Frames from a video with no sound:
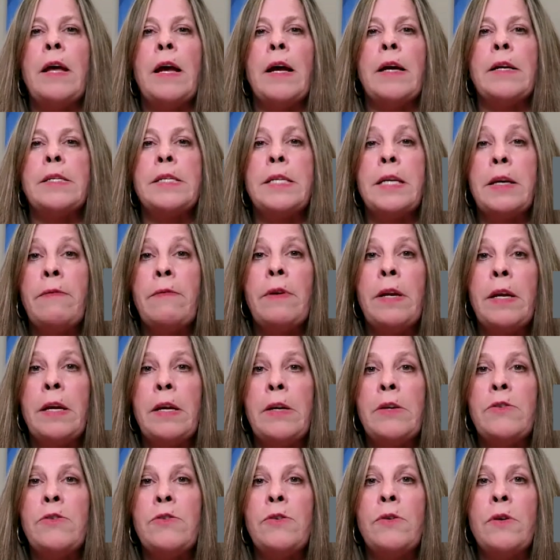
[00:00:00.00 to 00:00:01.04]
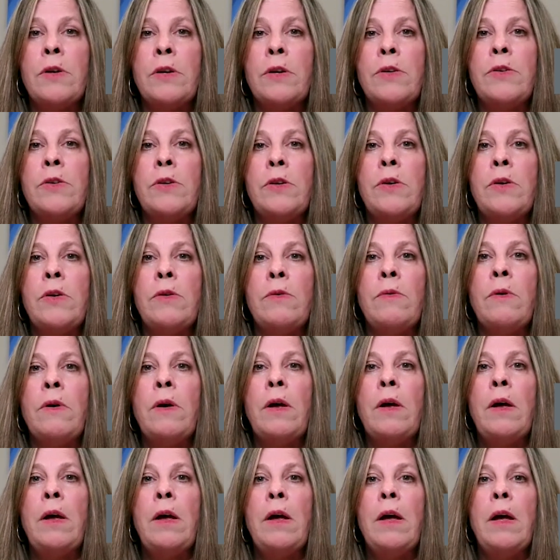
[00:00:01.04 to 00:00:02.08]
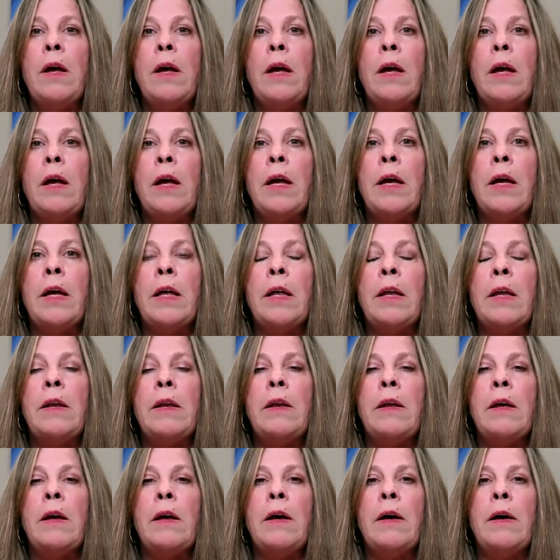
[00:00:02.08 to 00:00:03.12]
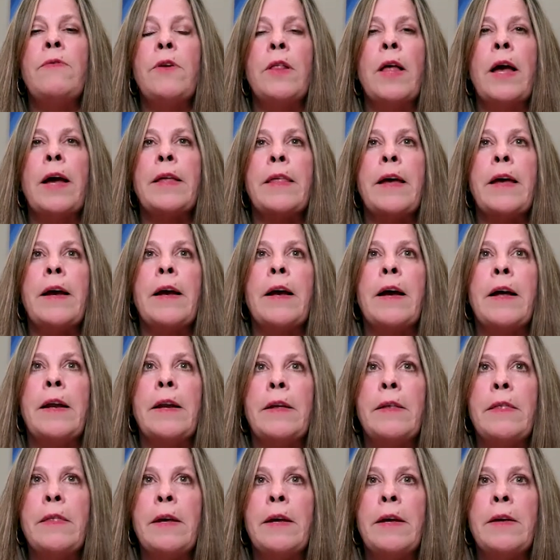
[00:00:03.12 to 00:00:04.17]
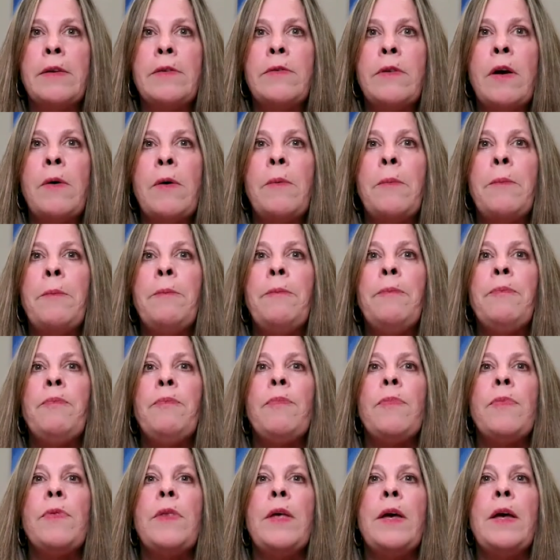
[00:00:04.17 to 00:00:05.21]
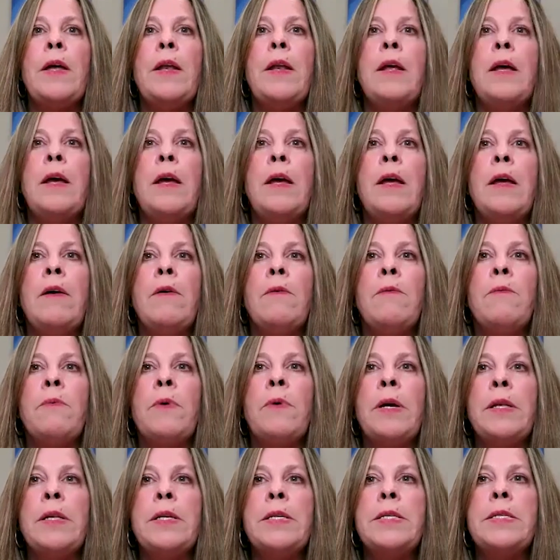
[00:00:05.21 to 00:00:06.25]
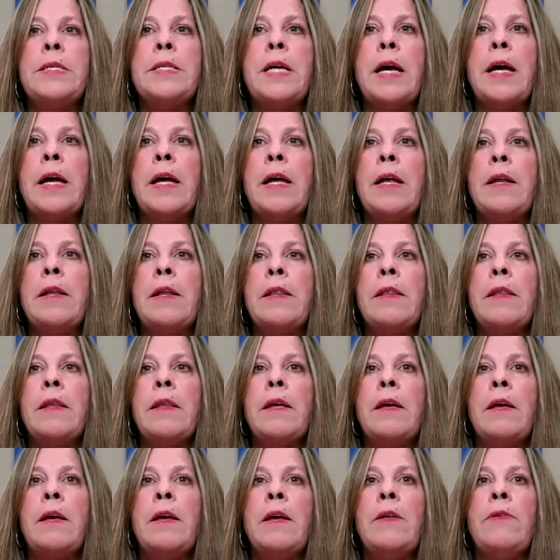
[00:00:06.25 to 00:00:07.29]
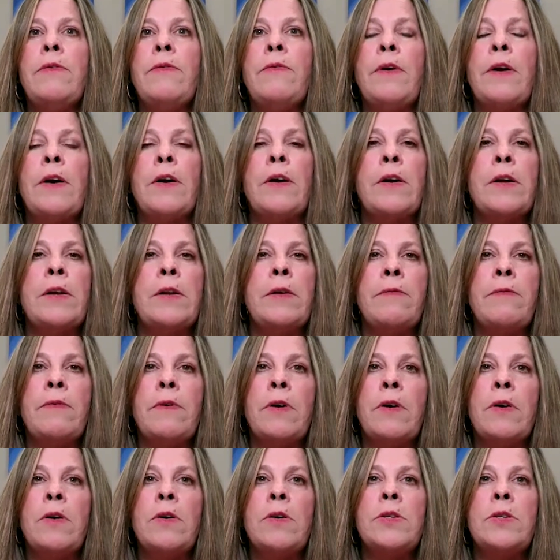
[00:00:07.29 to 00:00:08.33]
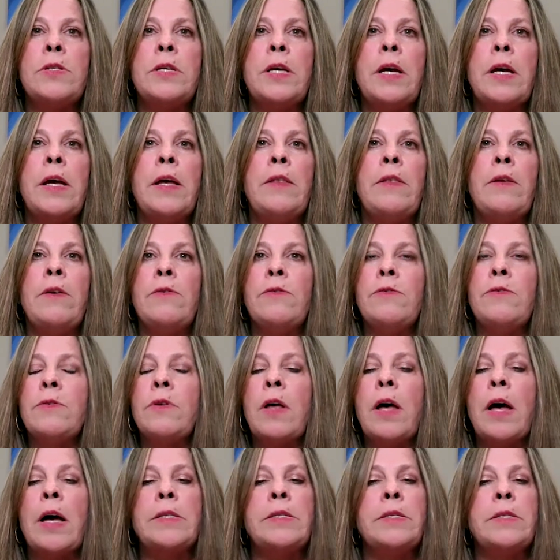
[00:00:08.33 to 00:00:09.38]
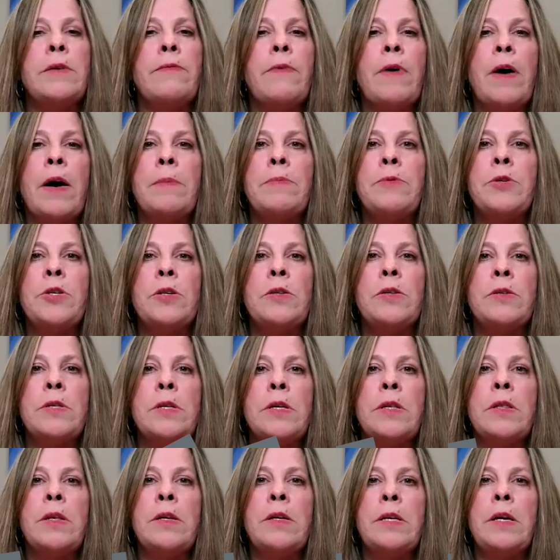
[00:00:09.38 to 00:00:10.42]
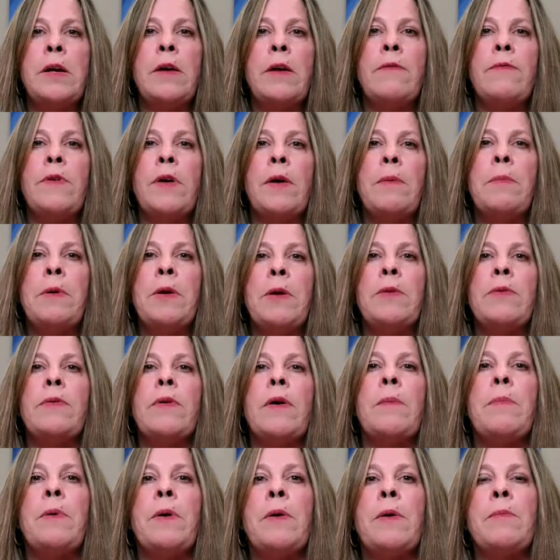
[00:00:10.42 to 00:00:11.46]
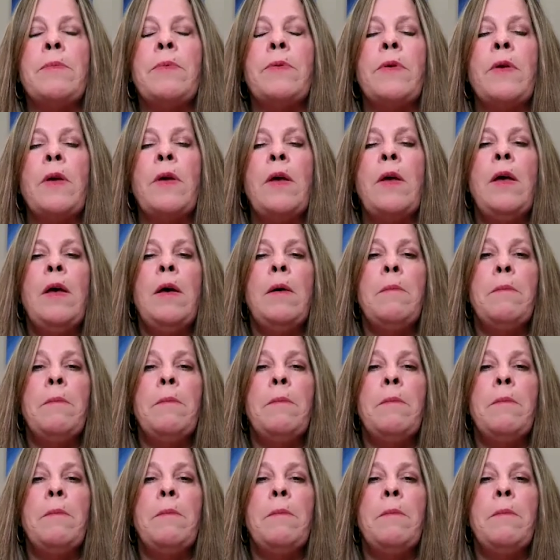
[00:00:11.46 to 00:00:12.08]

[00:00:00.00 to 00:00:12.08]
and activities you can do, and if you like that kind of thing. So then real estate, it's very diverse and there's lots of options in the DFW suburbs,